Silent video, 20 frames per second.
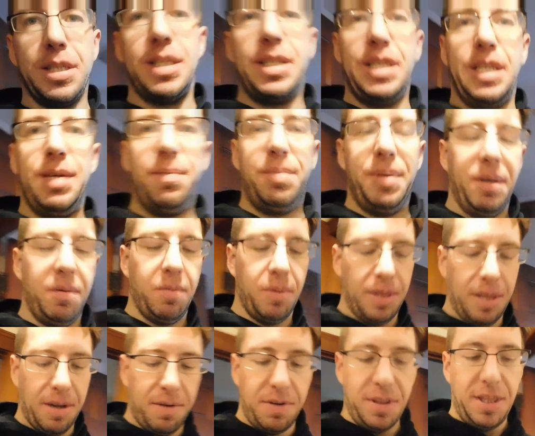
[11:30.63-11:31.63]
sneak peek with
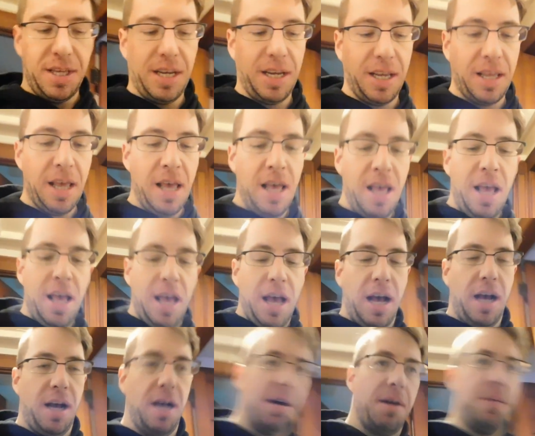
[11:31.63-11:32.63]
everything.
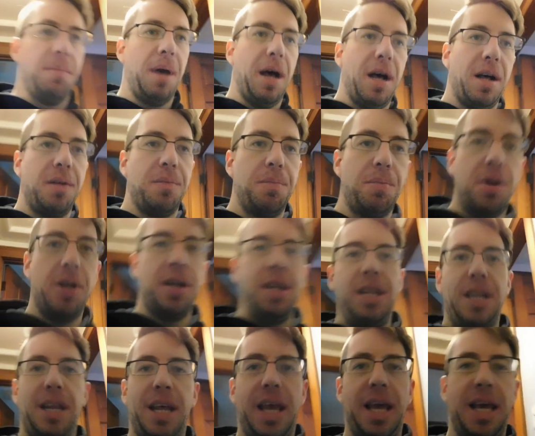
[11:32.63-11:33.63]
Um, I'll put
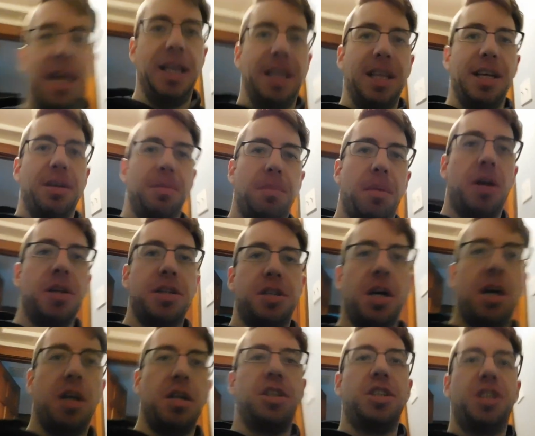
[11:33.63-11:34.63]
in a little
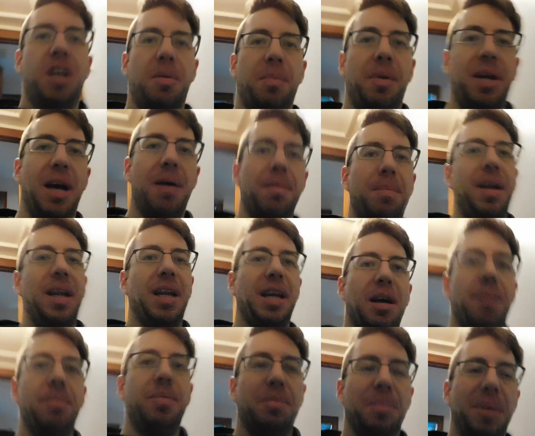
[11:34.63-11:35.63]
montage coming up in a
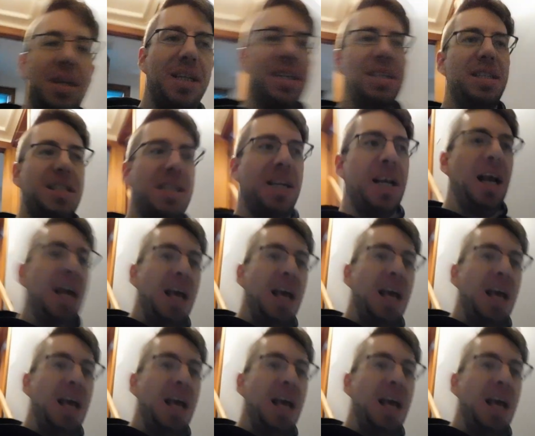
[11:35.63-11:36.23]
couple minutes.